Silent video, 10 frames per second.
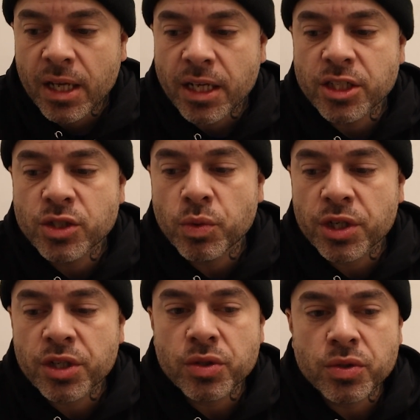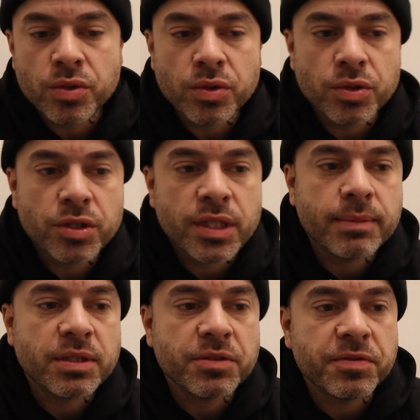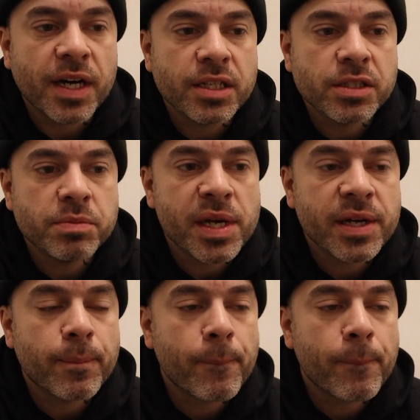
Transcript: He's one of those types of fighters, man,